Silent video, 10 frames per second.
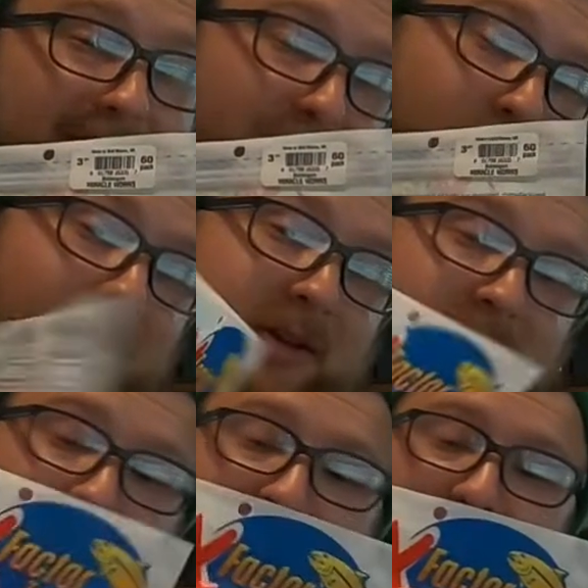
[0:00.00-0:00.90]

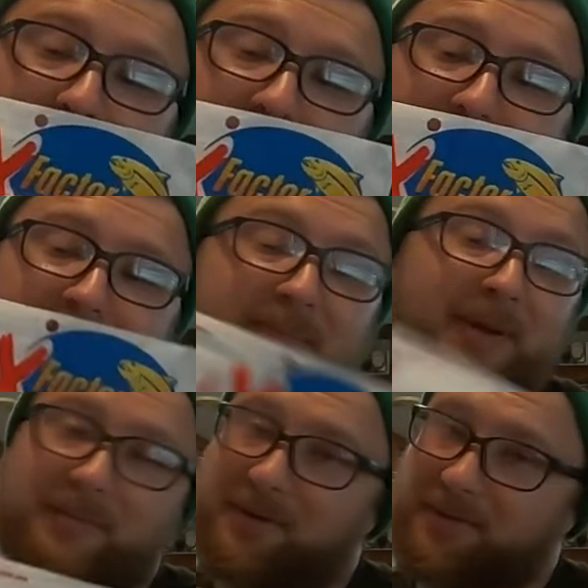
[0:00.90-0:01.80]
3-inch miracle worms,
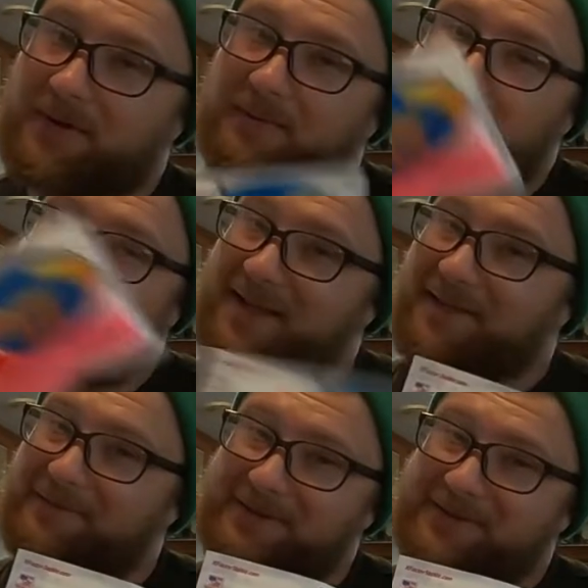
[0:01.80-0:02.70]
pink bubblegum. I
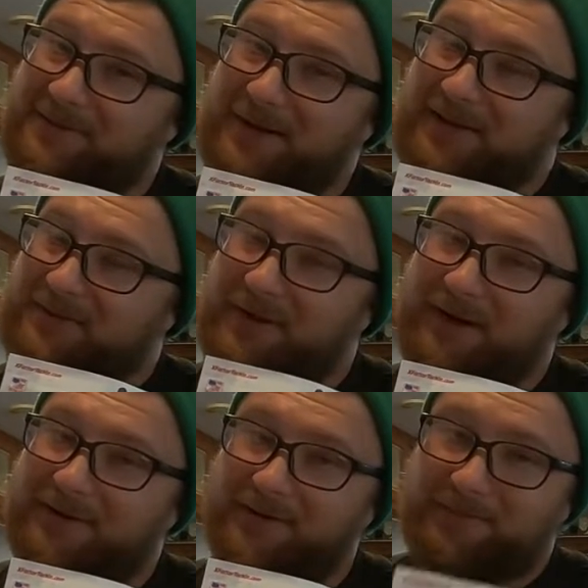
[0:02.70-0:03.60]
love these from X
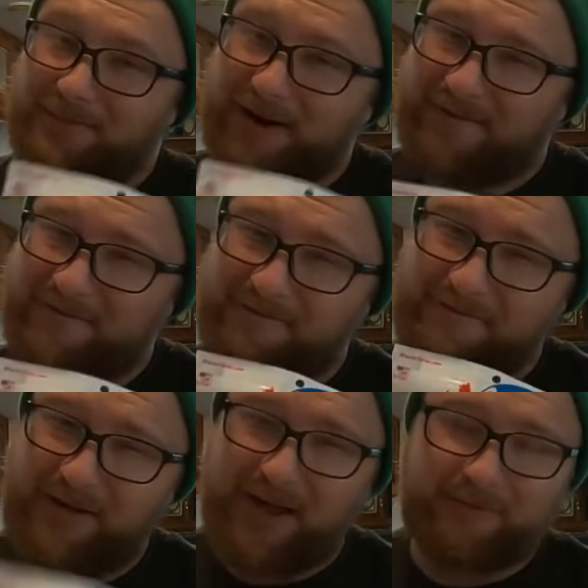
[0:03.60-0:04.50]
Factor. My
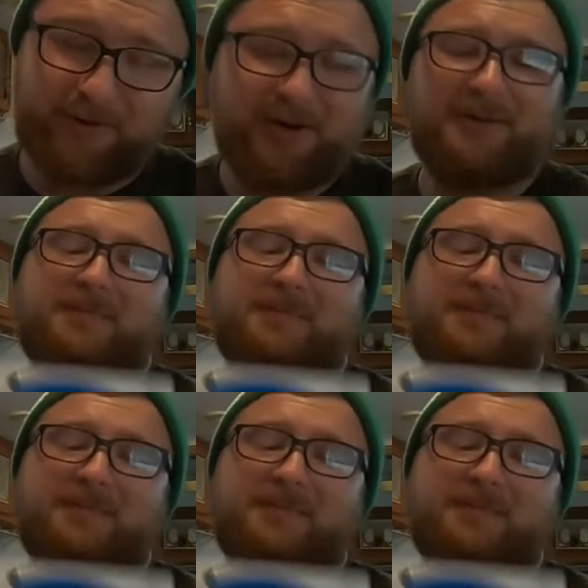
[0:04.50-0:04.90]
favorite